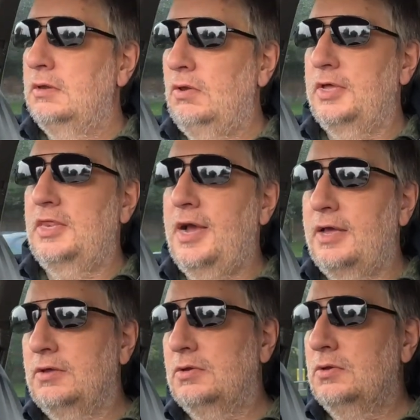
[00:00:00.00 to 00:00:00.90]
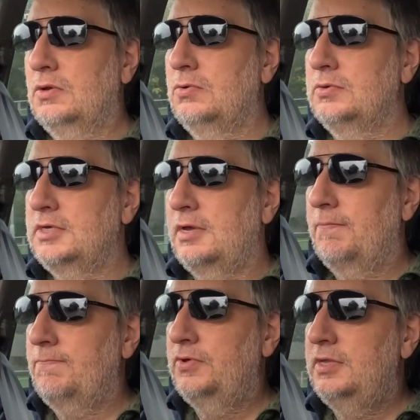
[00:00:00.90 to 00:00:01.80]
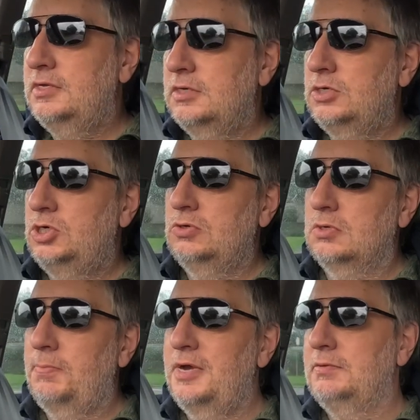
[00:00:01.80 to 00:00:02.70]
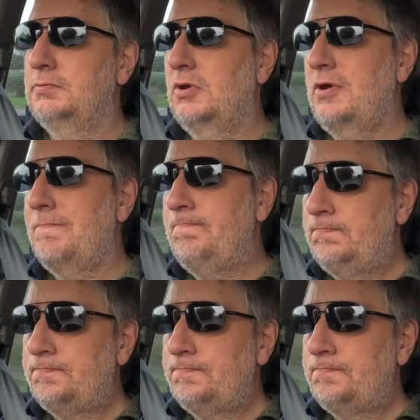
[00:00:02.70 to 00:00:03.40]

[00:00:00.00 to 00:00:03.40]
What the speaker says: like that could cause it within such a short space of time.